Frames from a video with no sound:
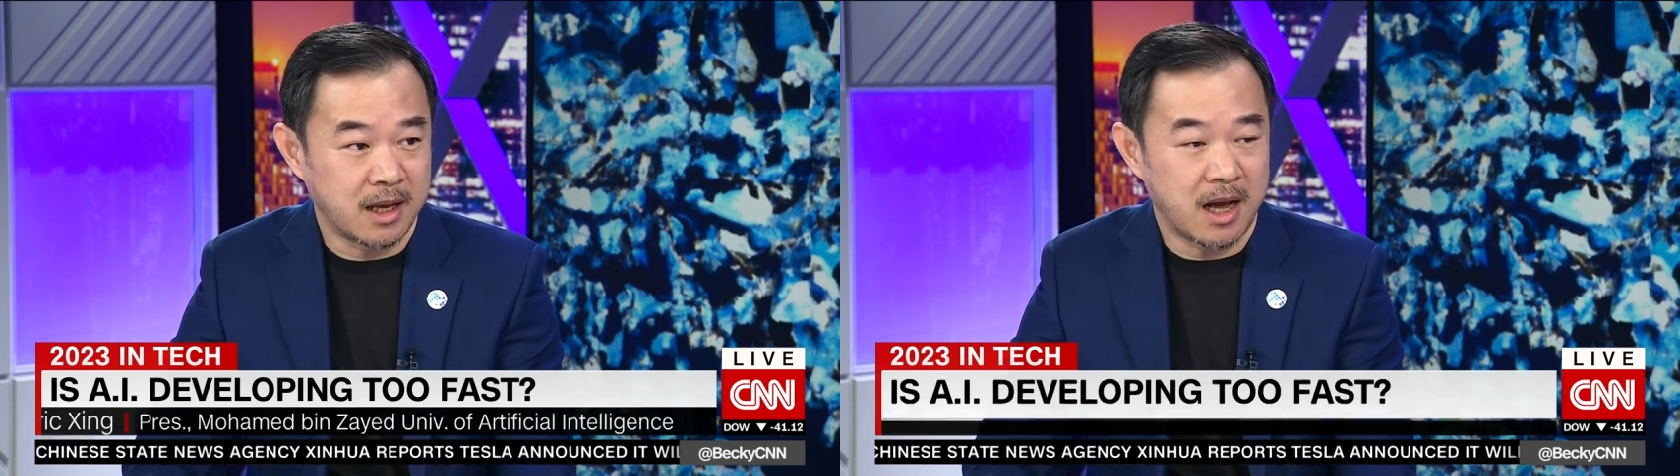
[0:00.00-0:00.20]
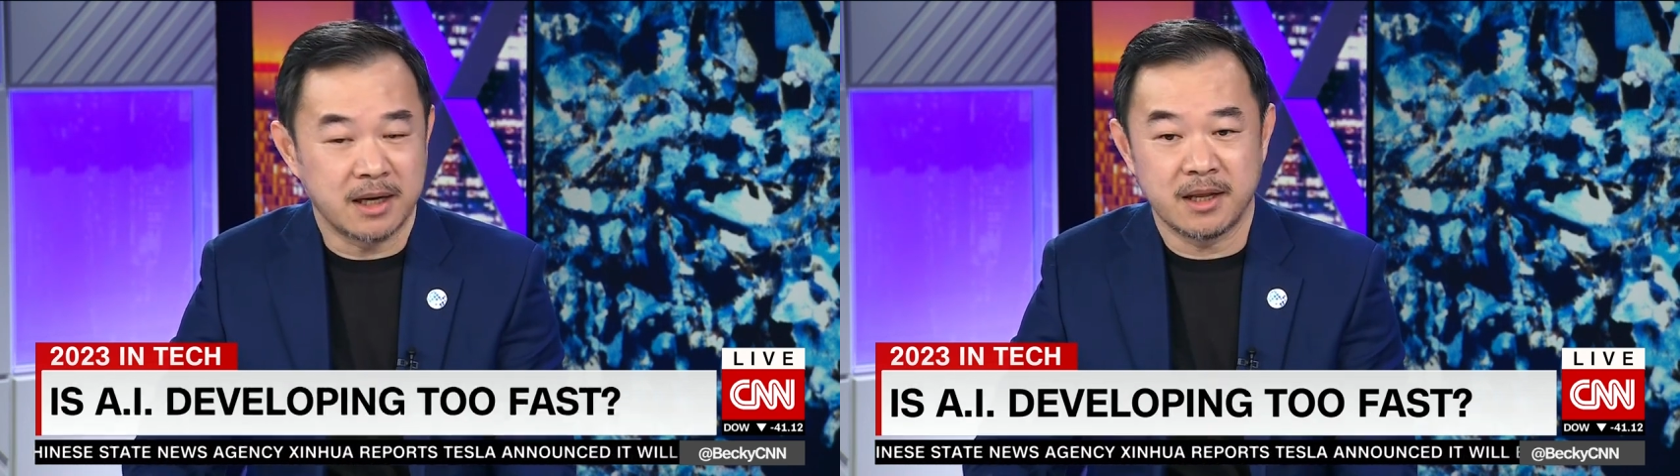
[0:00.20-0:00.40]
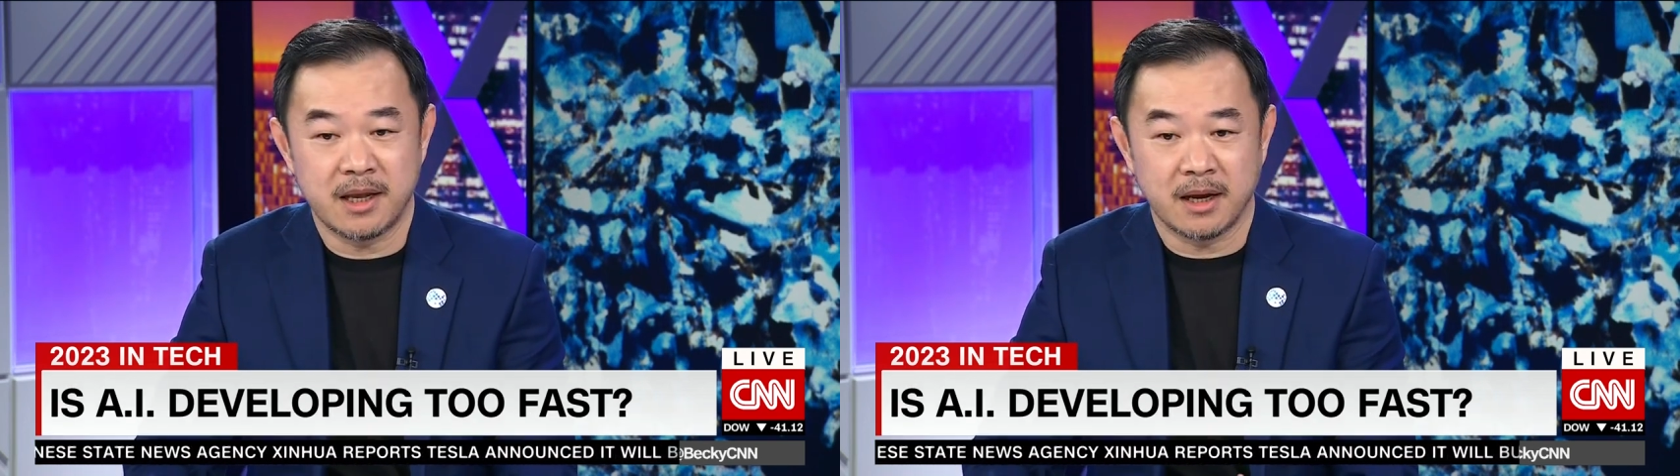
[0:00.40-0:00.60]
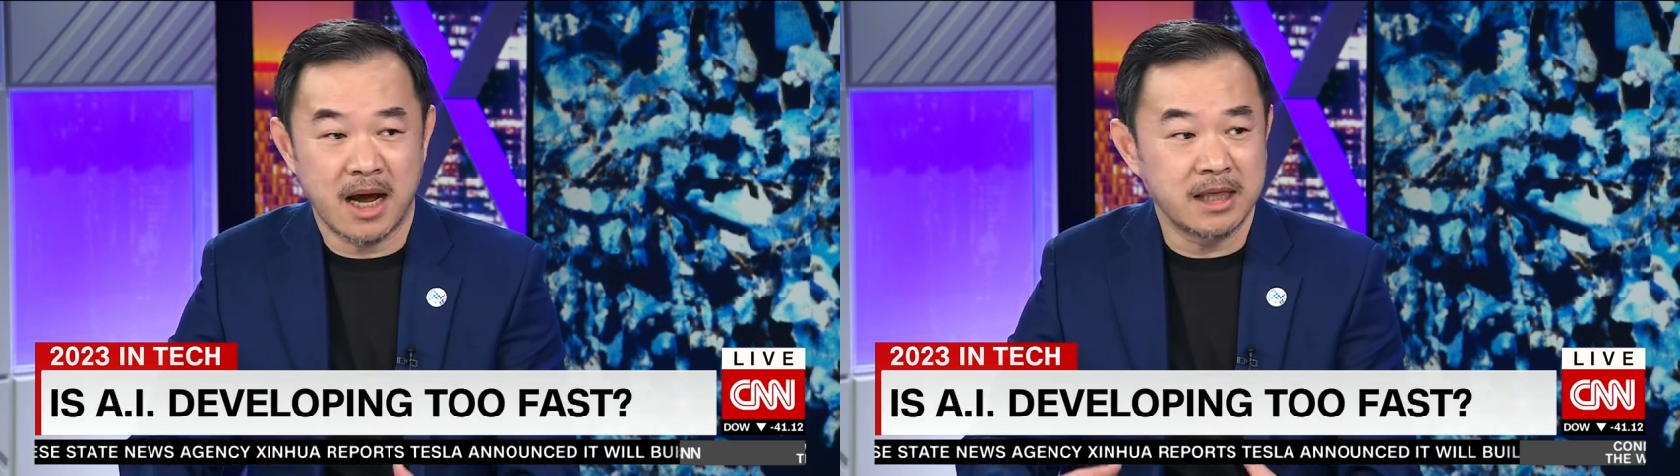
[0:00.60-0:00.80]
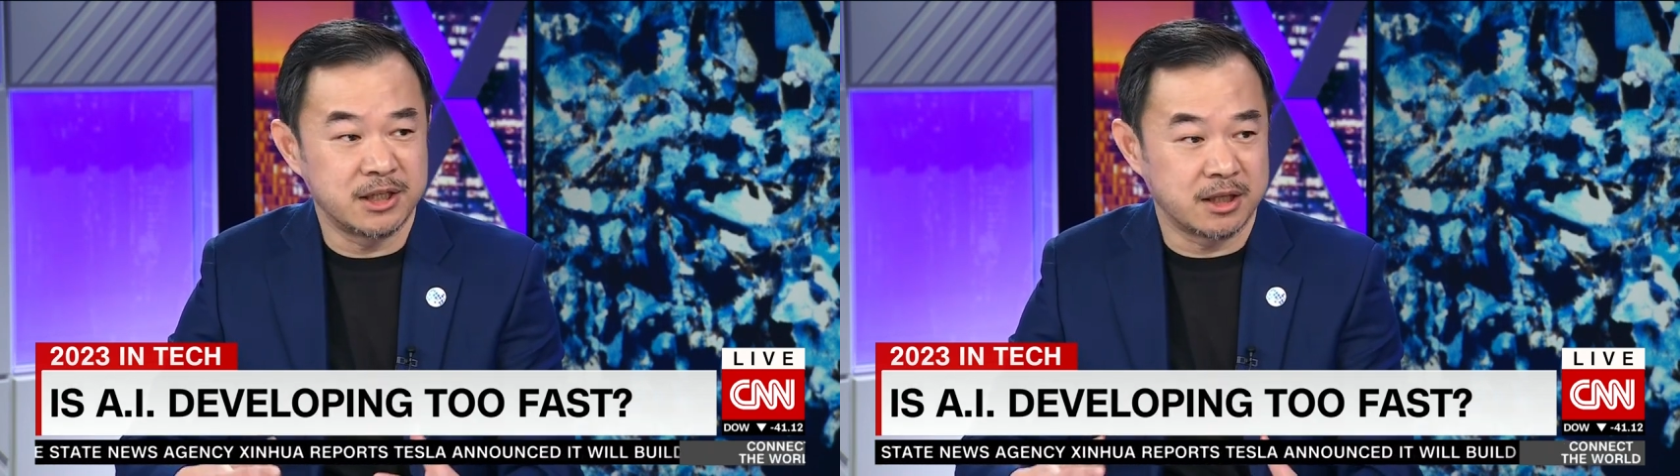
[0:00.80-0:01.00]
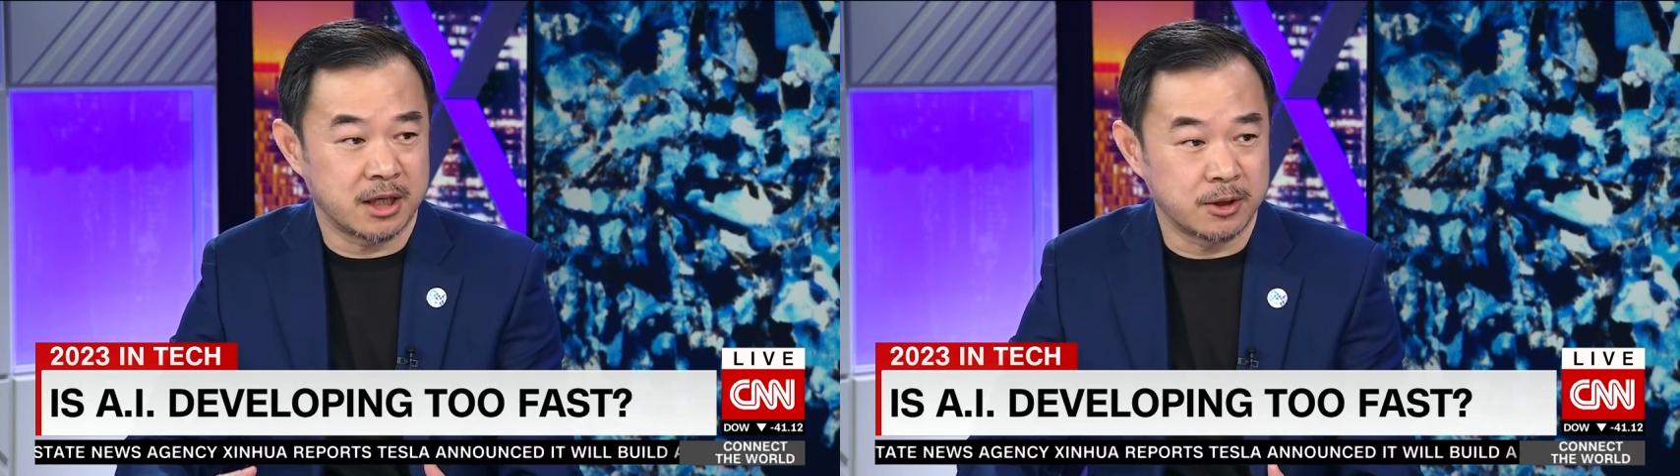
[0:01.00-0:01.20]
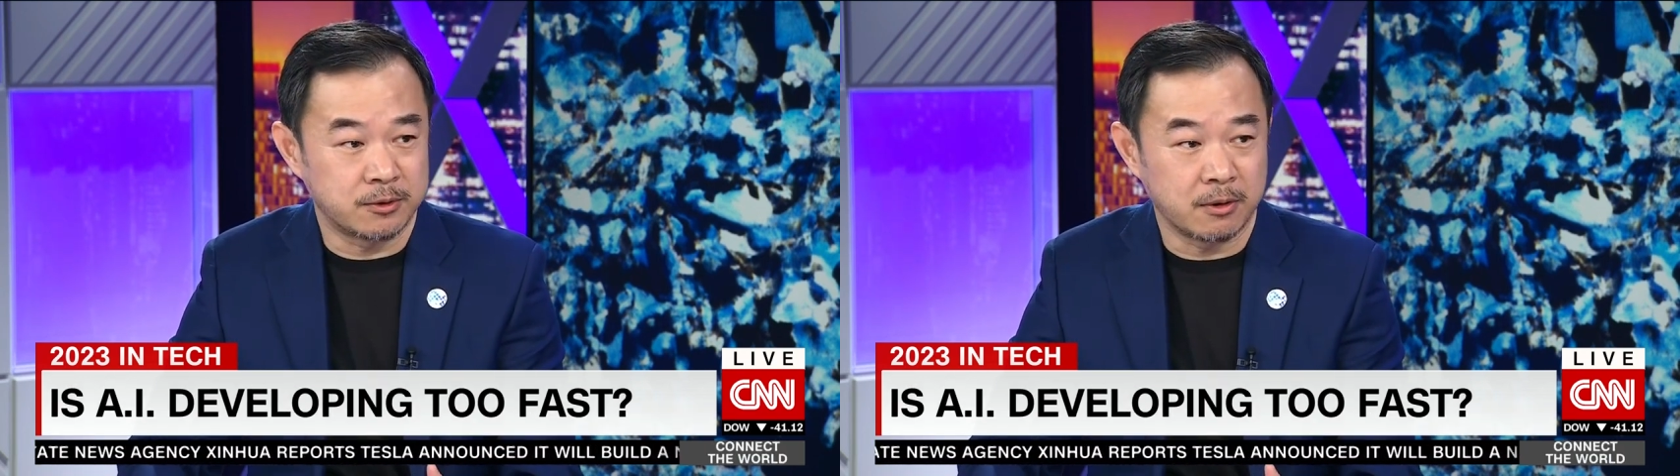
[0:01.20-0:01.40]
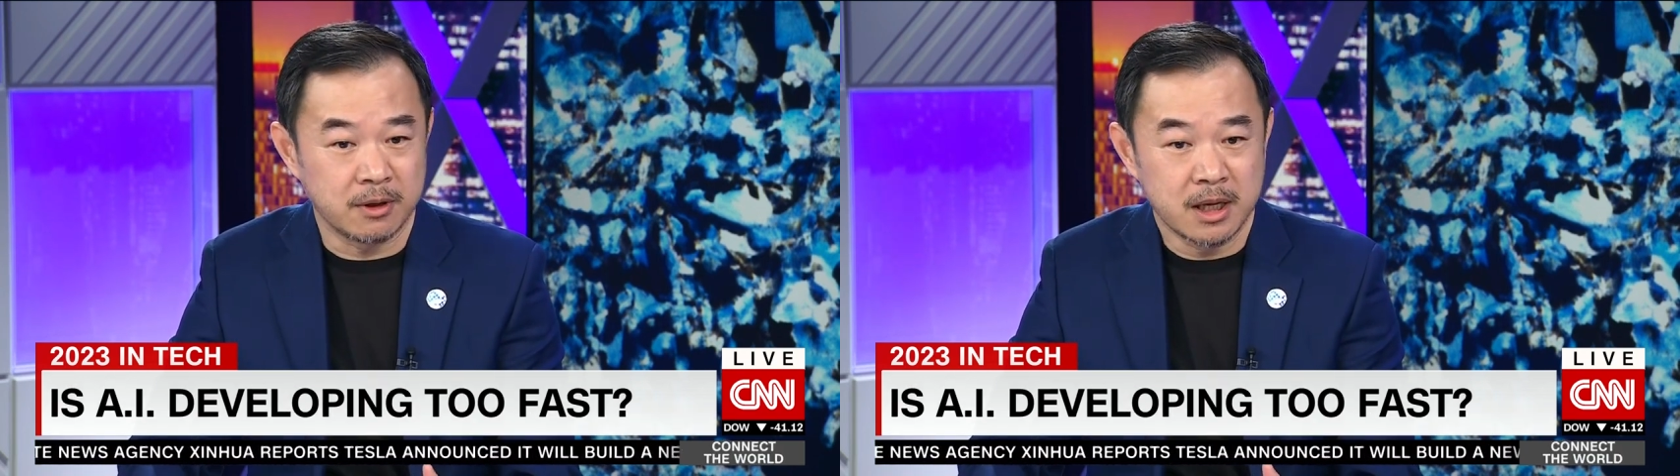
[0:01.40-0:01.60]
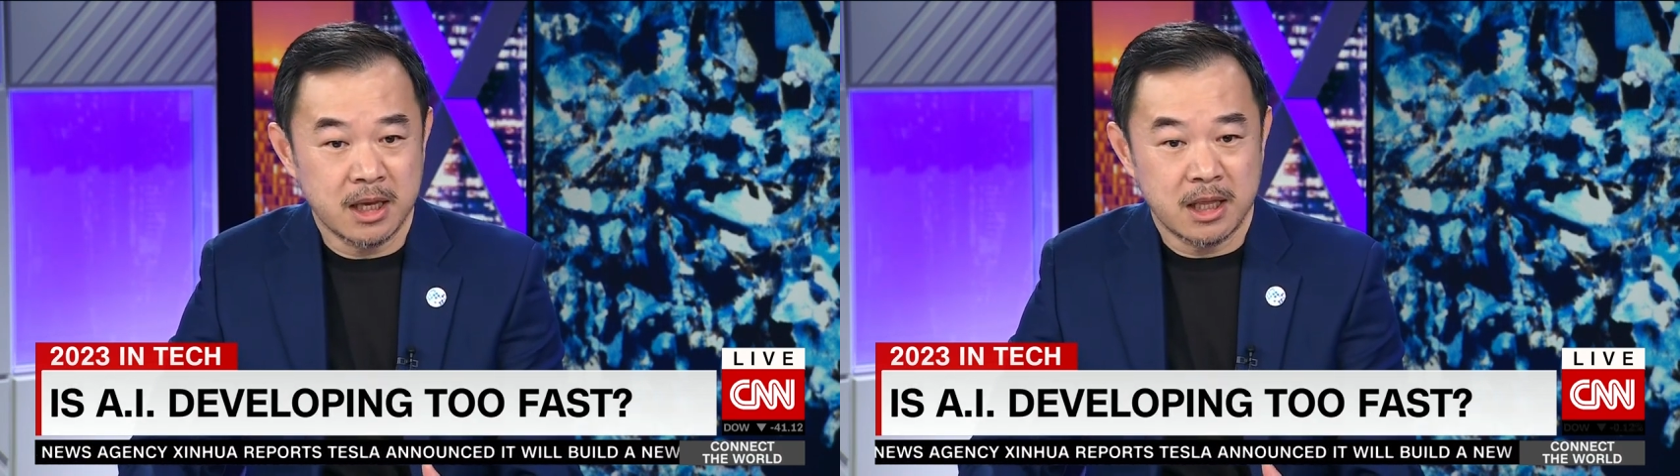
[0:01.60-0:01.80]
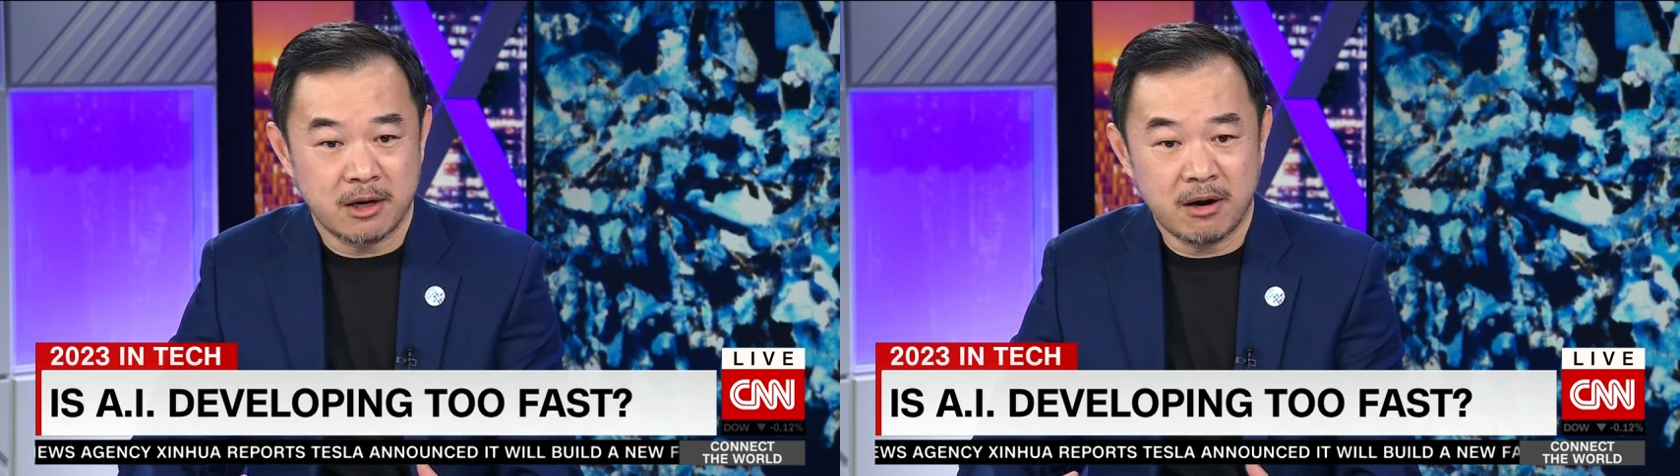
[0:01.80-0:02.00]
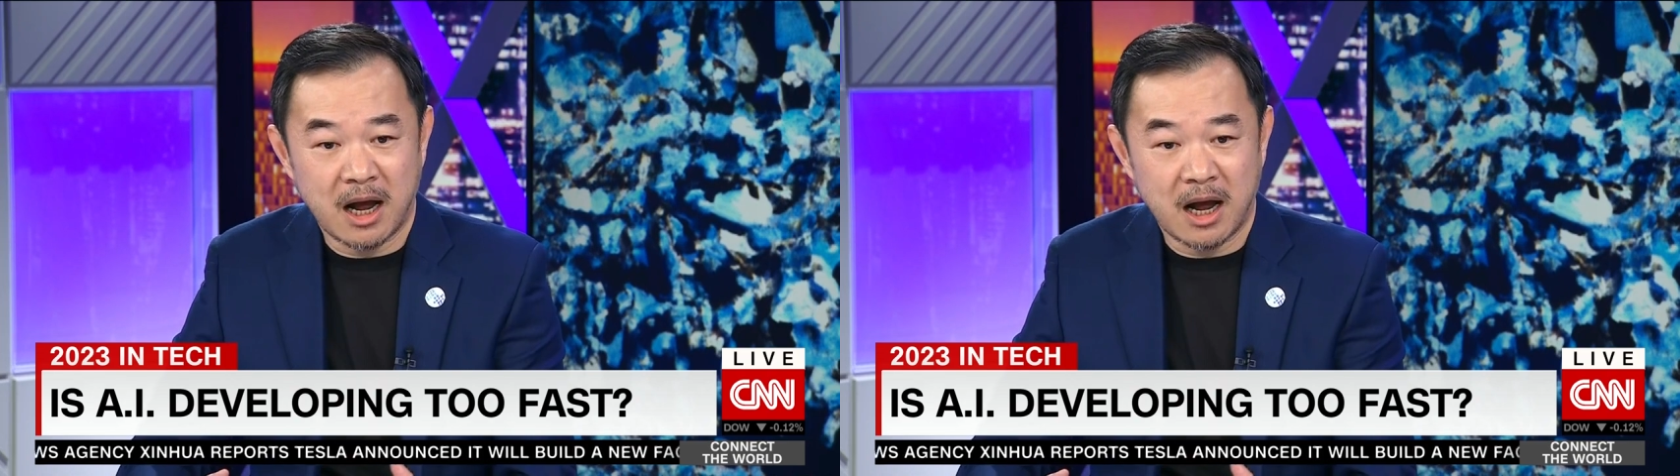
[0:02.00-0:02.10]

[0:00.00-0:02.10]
and in energy control, there